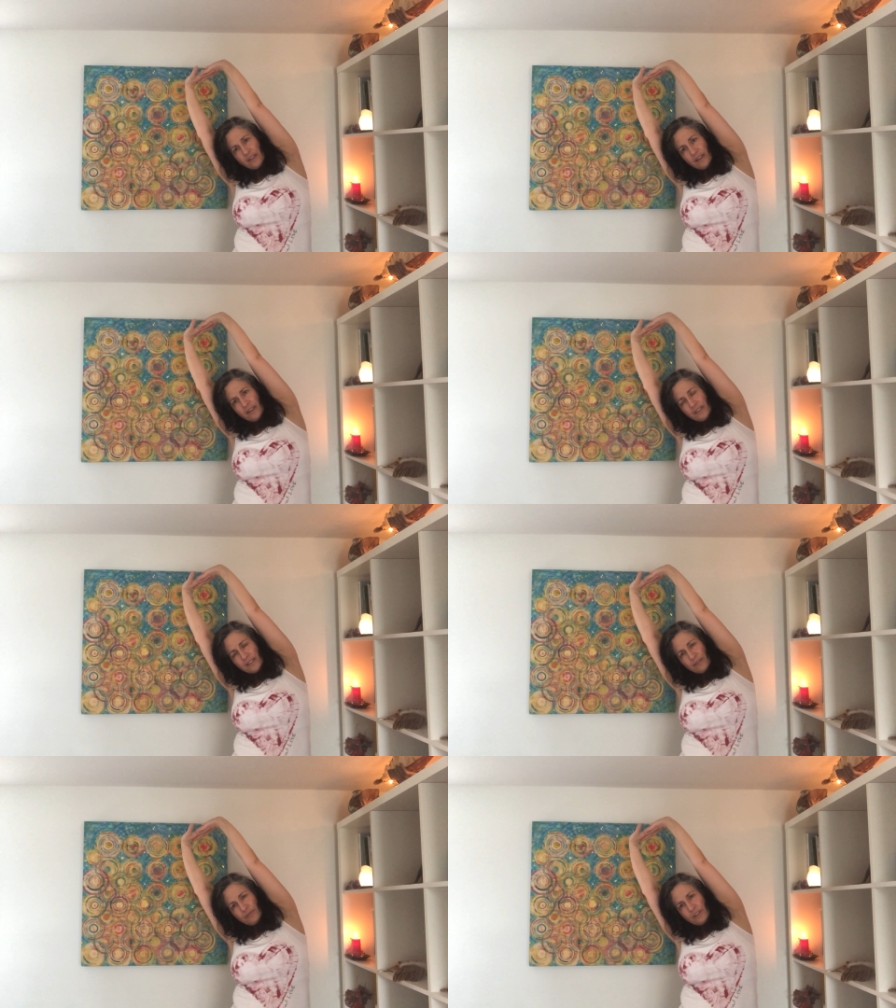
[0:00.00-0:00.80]
How does
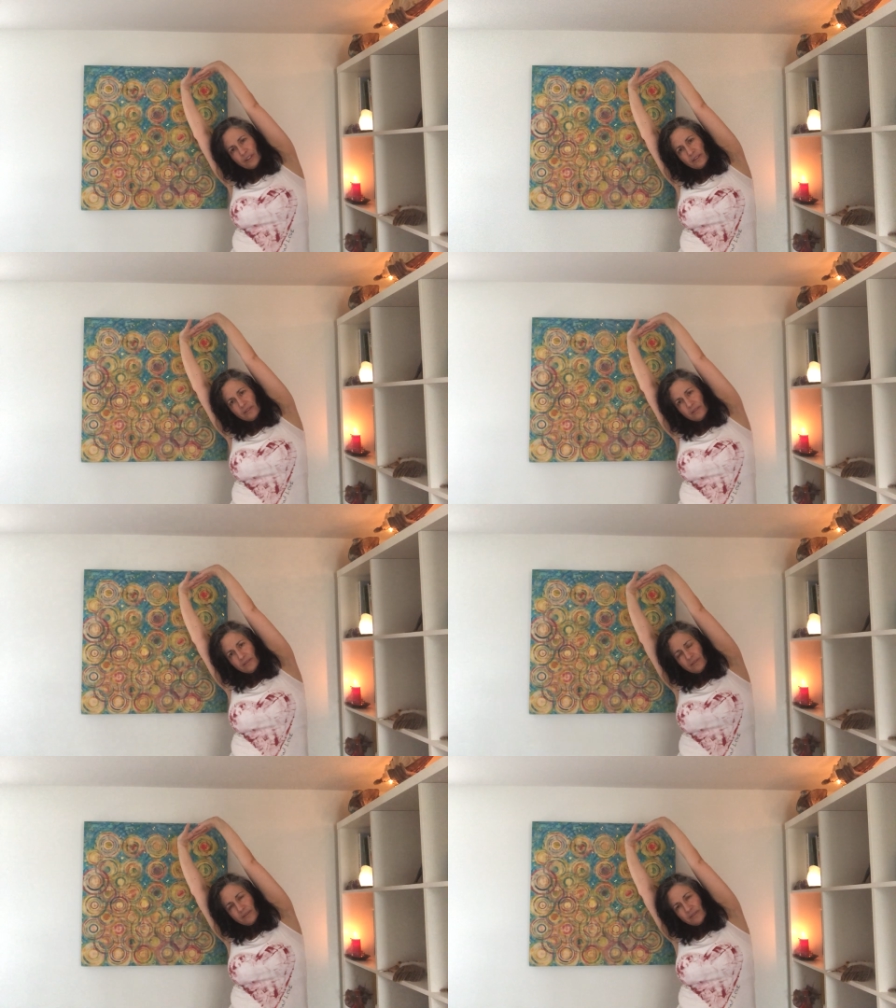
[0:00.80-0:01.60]
that feel?
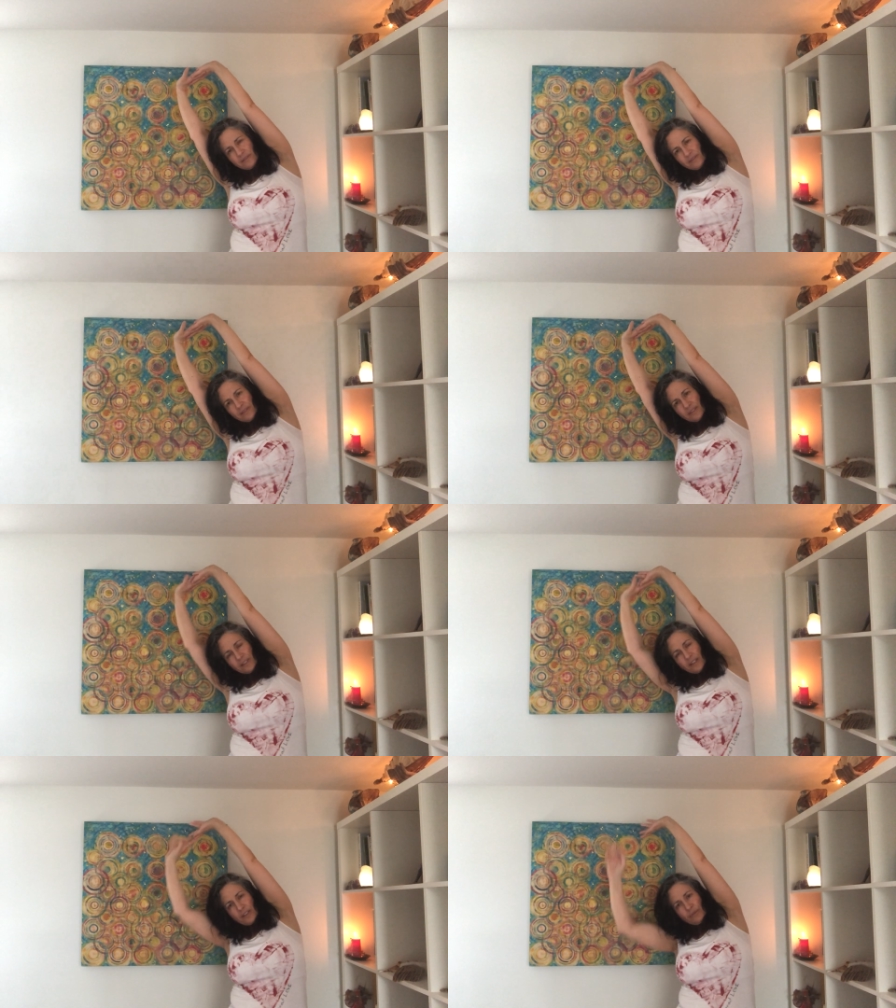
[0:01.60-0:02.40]

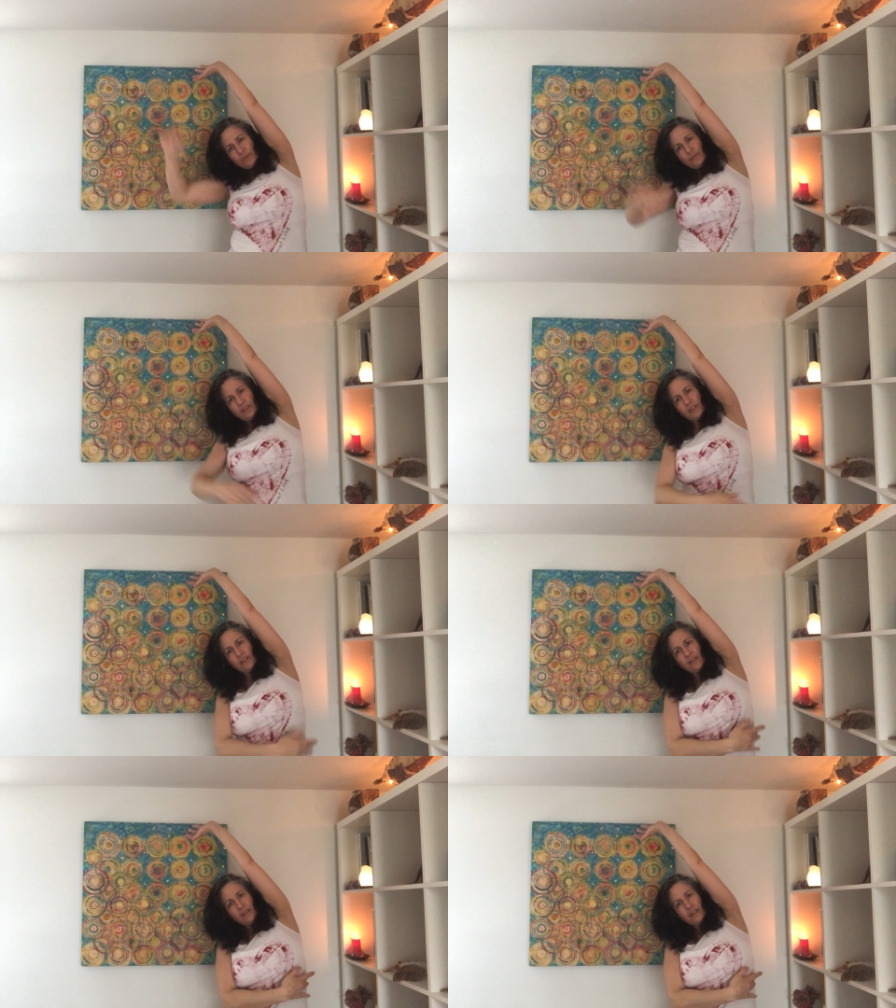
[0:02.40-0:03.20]
Are we feeling
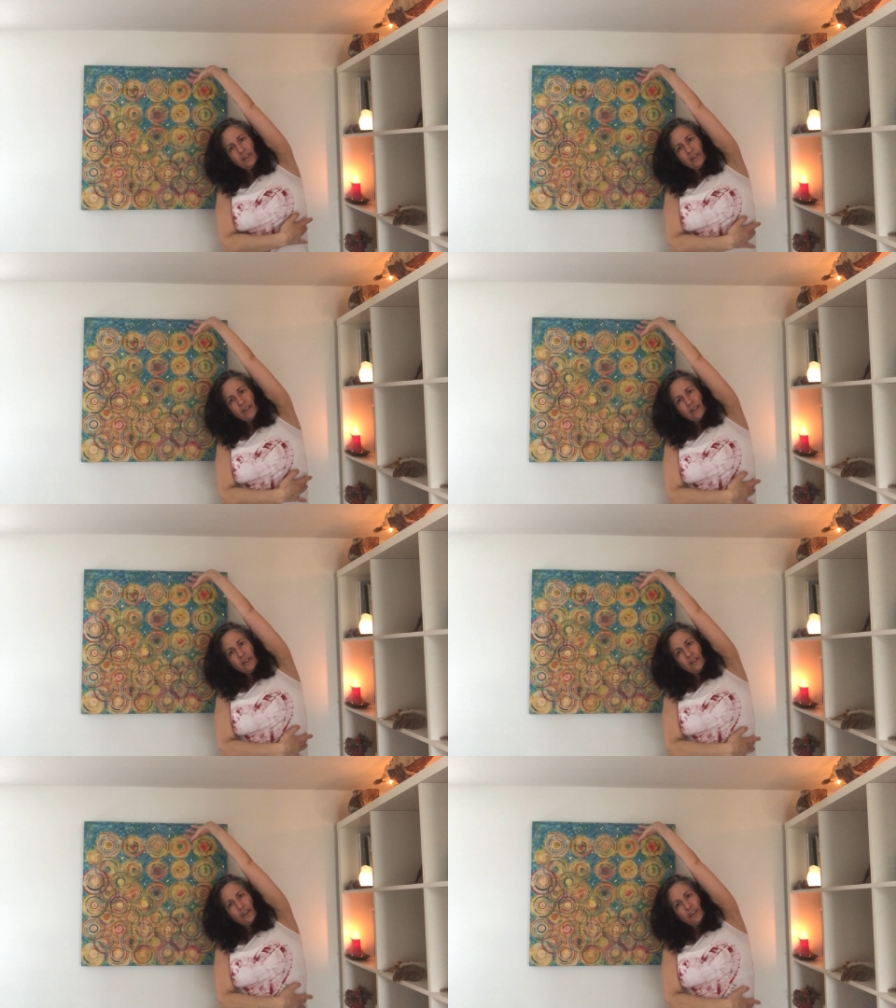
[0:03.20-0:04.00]

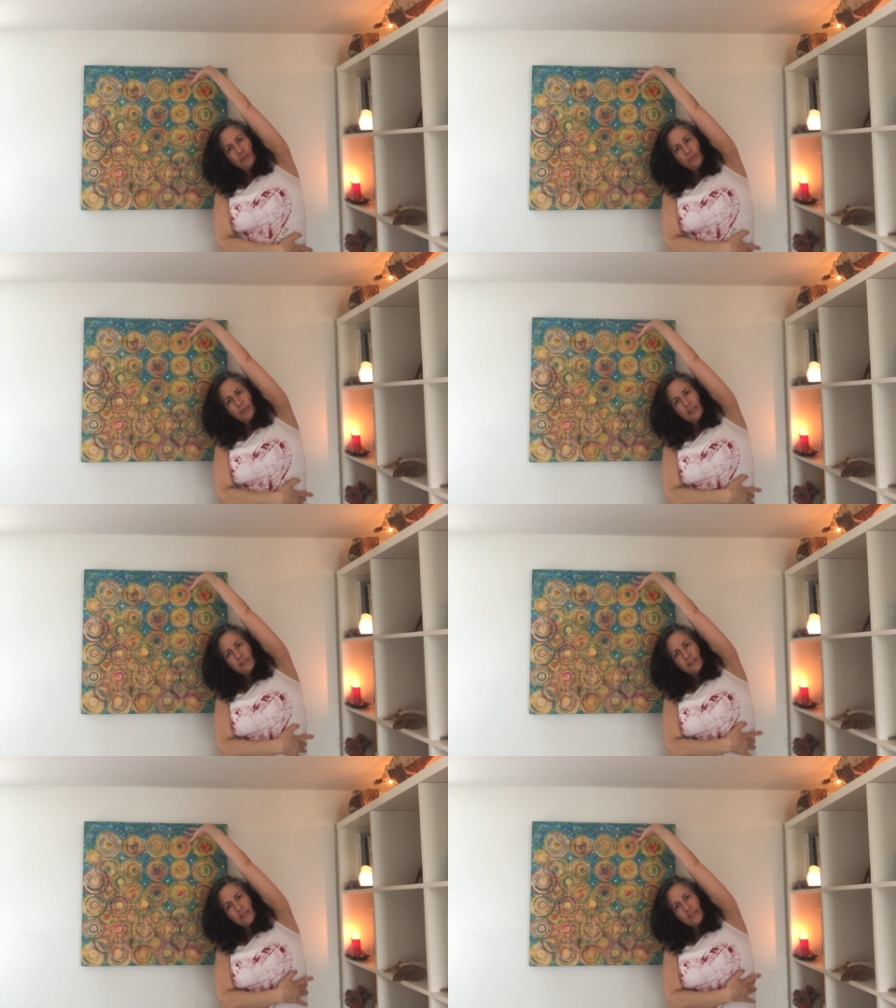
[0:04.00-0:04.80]
our
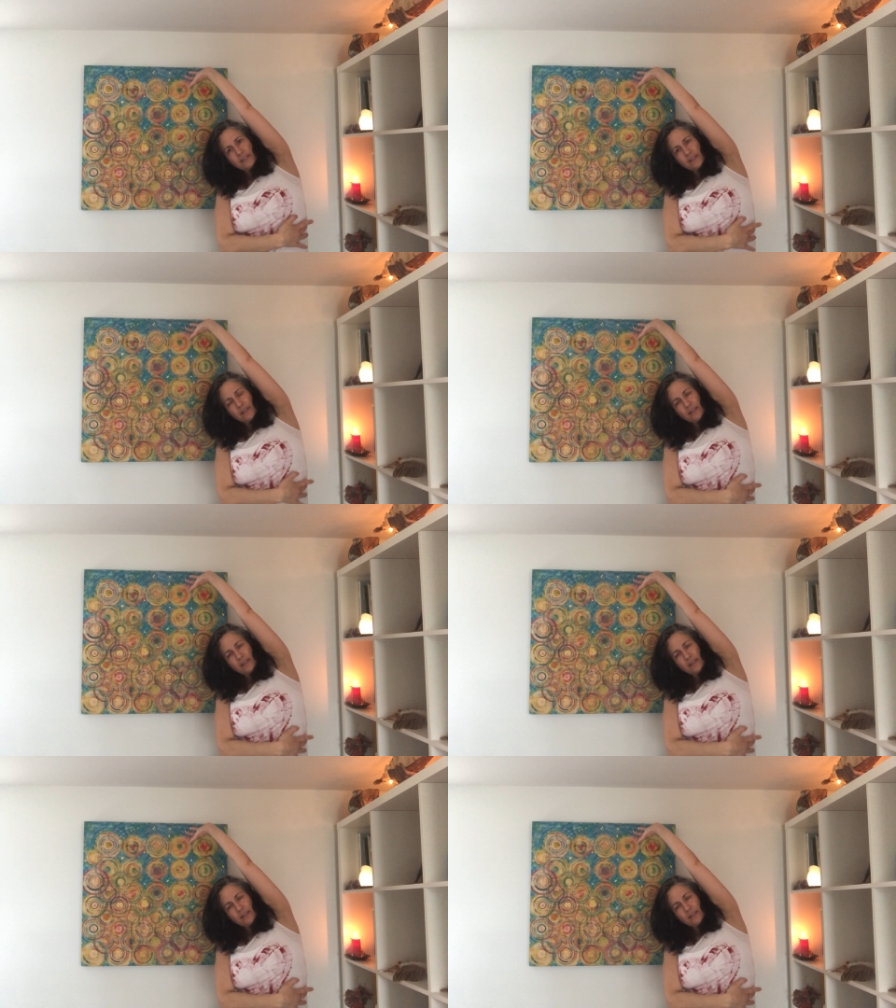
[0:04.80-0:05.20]
obliques on this side?